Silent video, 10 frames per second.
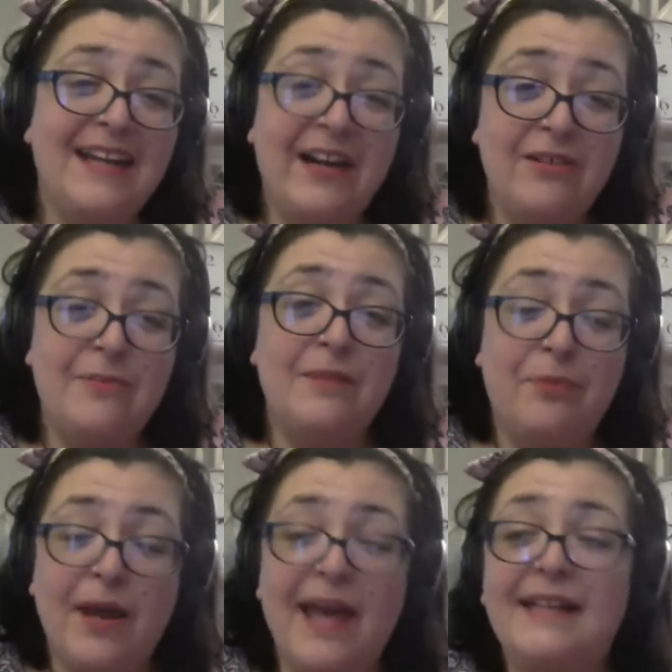I remember
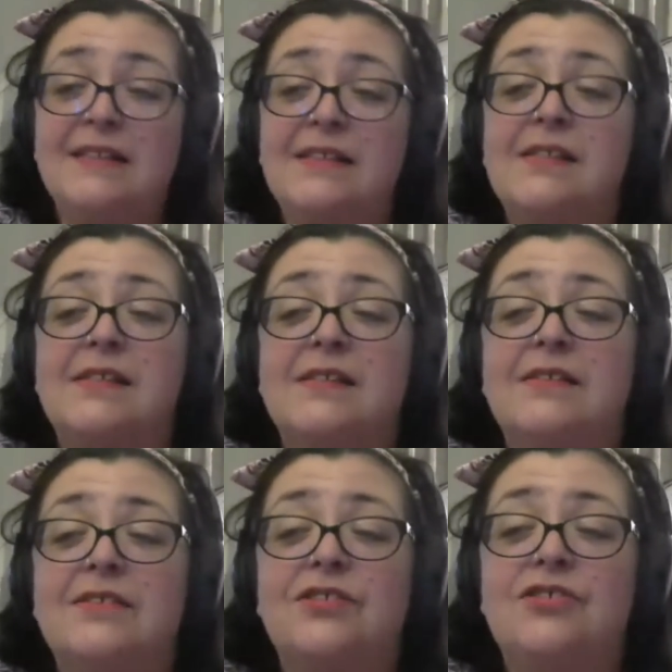Brienne's
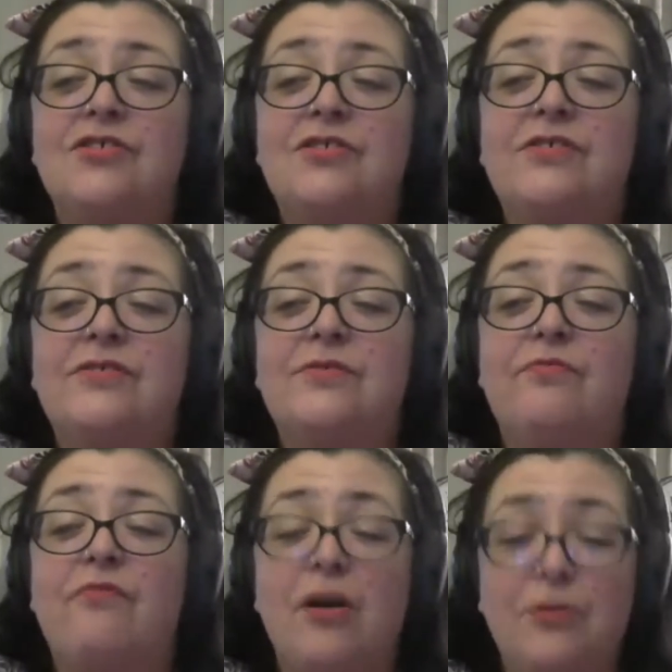
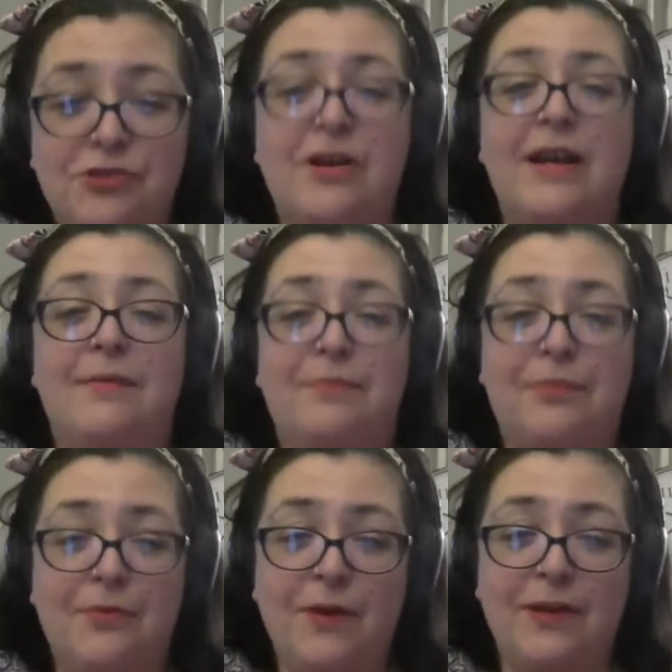road trip
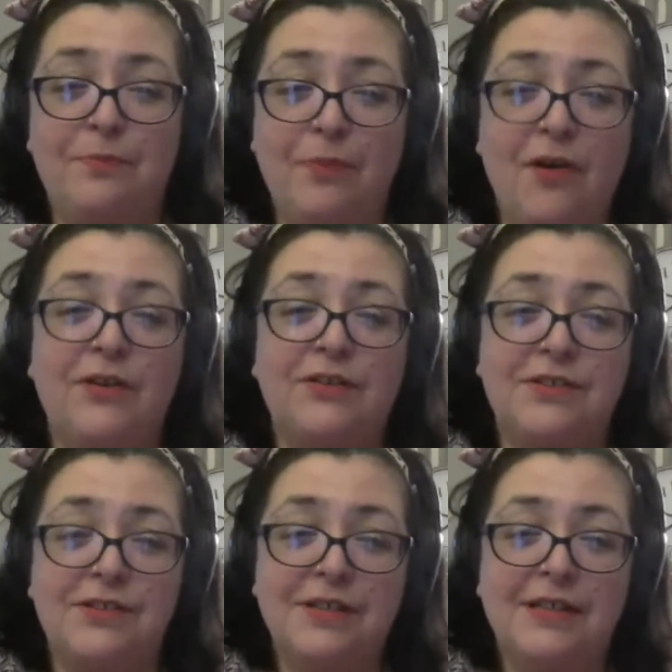with Pod
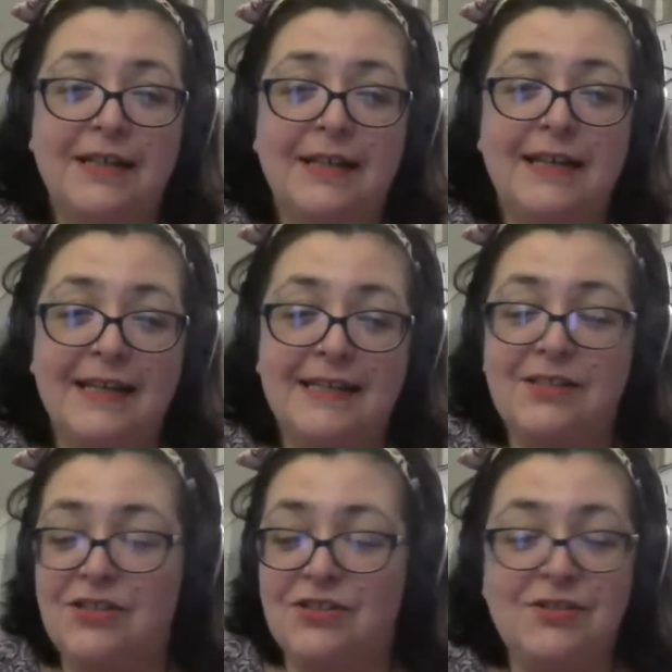is
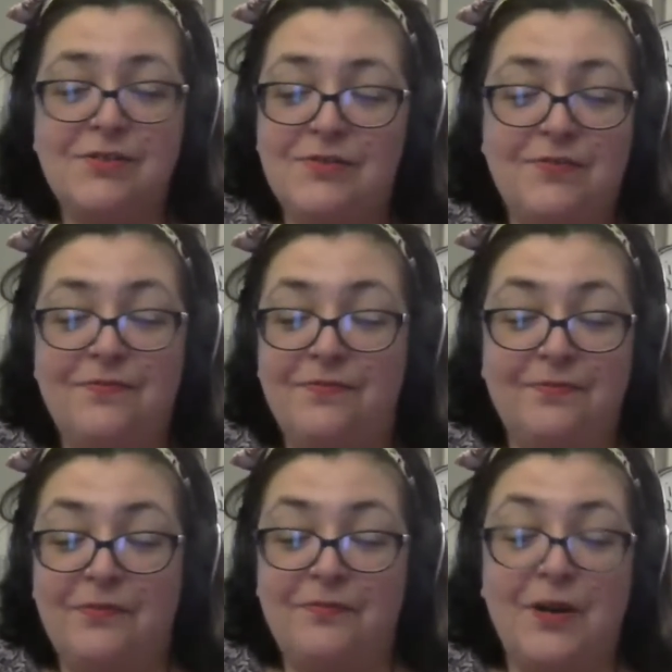just
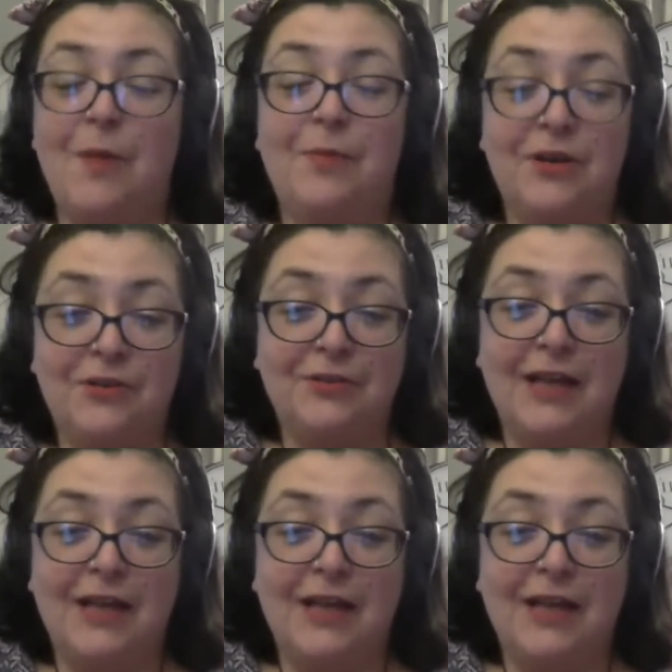phenomenal.